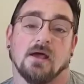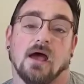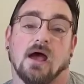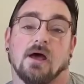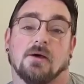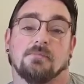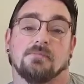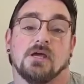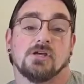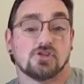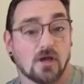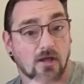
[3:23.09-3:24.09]

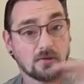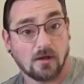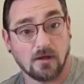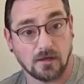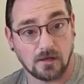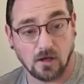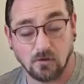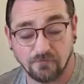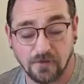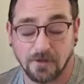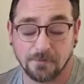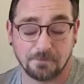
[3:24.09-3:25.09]
So
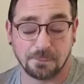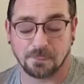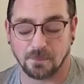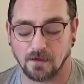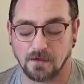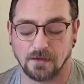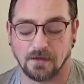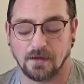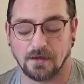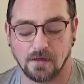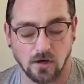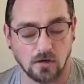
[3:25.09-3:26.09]

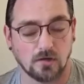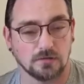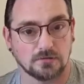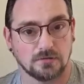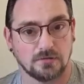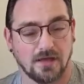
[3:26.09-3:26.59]
I called